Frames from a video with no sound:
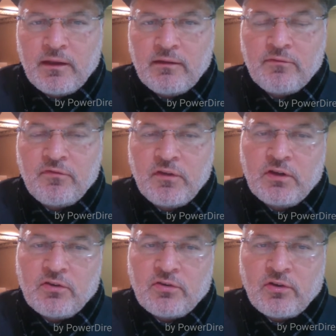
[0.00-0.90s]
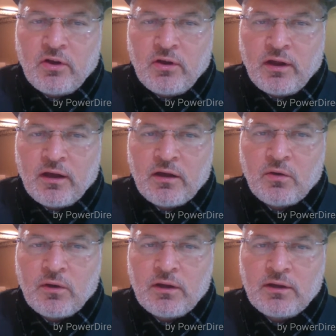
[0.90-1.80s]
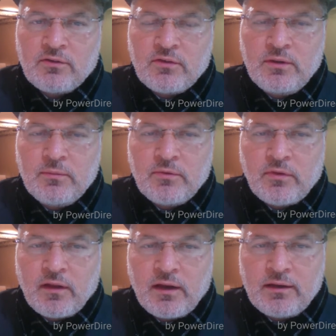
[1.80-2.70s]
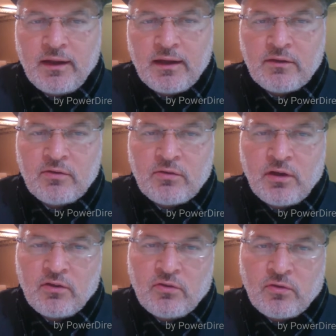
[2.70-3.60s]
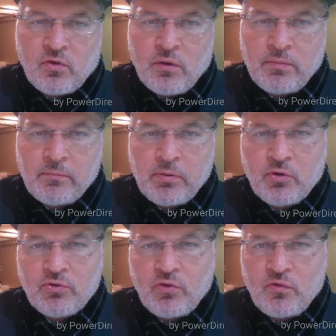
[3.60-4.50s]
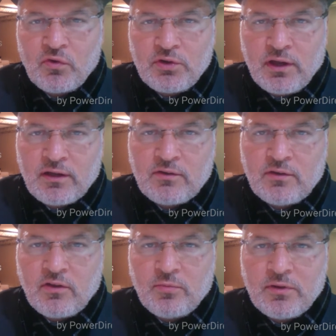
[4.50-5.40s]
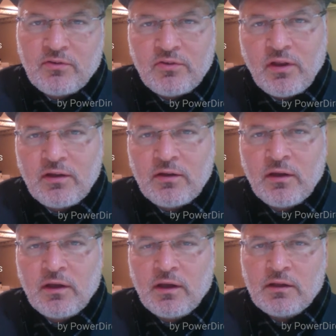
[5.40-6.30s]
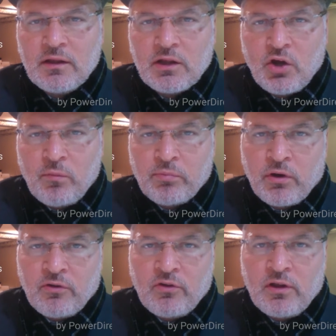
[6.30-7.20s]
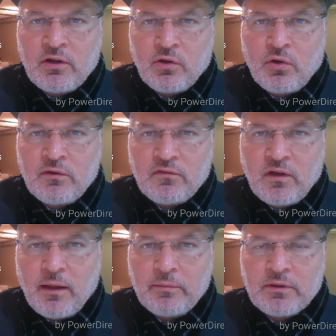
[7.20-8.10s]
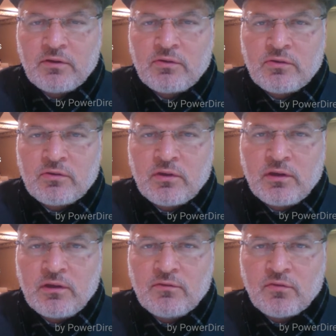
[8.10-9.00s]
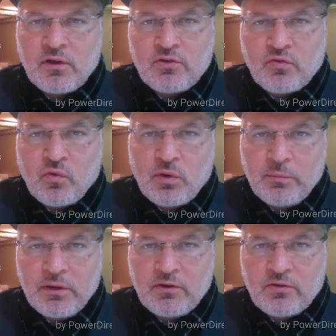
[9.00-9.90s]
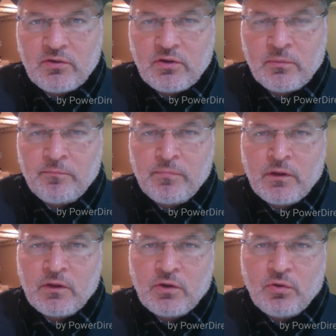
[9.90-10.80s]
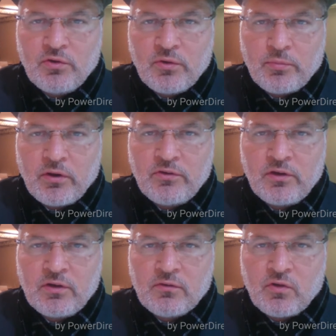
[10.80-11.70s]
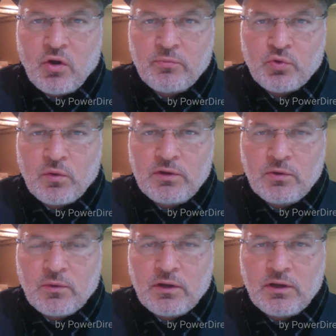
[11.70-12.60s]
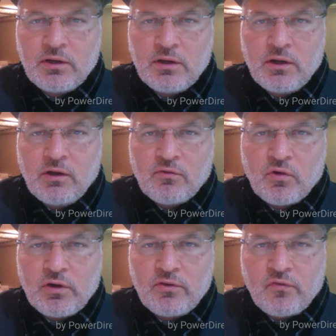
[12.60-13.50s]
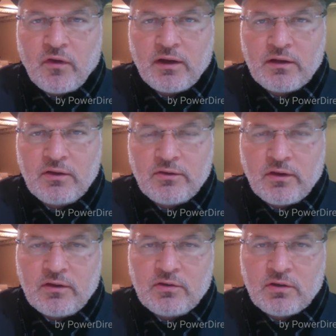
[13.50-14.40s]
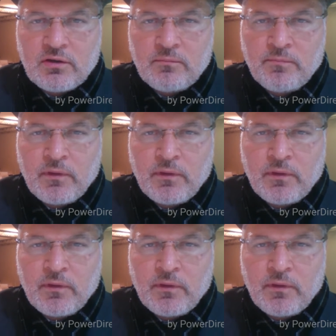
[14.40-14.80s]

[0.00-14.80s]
They have finished now, and it seems that a proposal for text has been sent to the COP president, Laurent Fabius, the French foreign minister, who is the president of COP21, for his finalization.